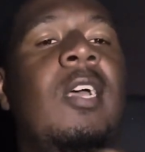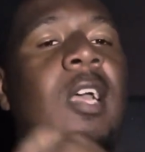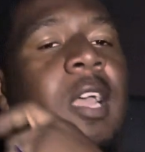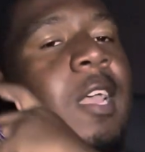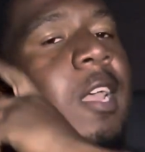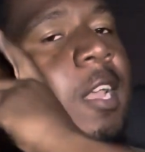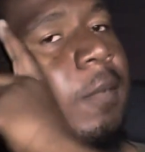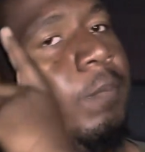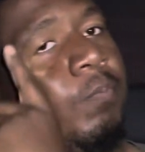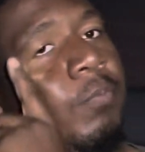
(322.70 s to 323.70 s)

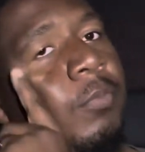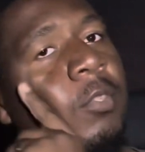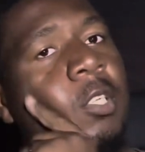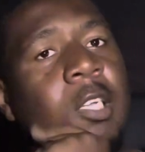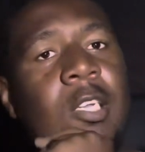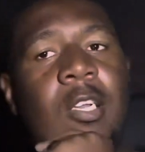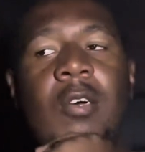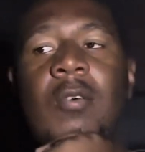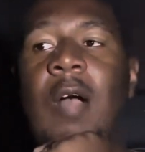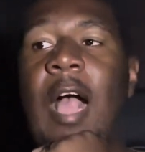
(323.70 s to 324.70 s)
And, you
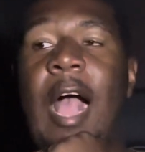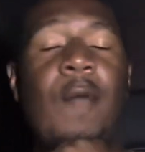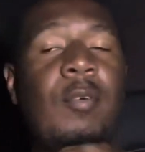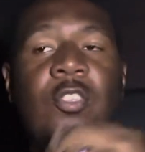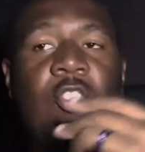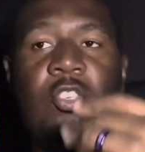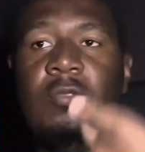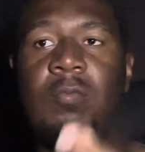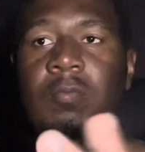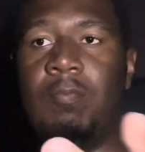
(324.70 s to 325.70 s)
know, I was
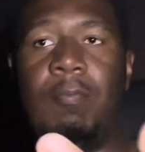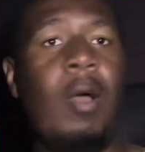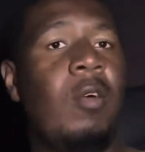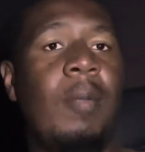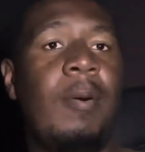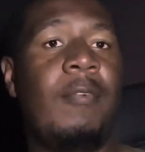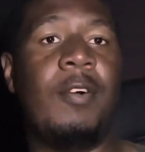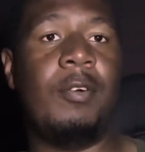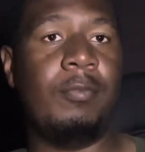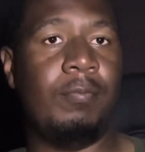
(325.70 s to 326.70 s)
blowing up her phone.